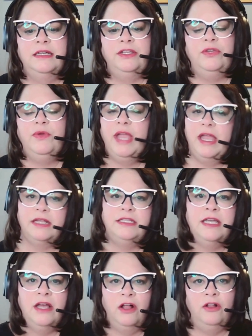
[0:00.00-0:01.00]
you can't
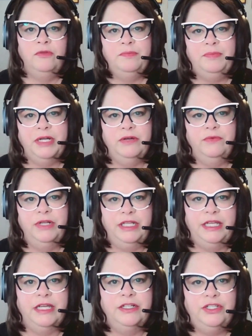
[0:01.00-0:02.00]
help but
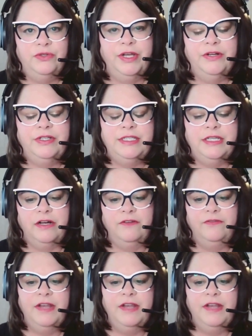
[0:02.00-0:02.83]
really enjoy yourself.